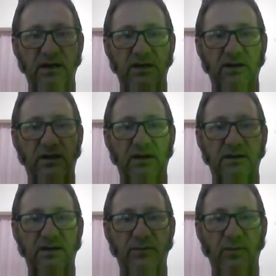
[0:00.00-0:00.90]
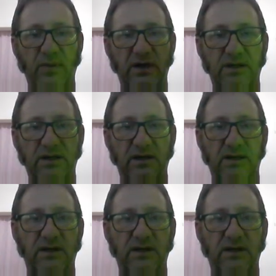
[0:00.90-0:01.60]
And you click submit.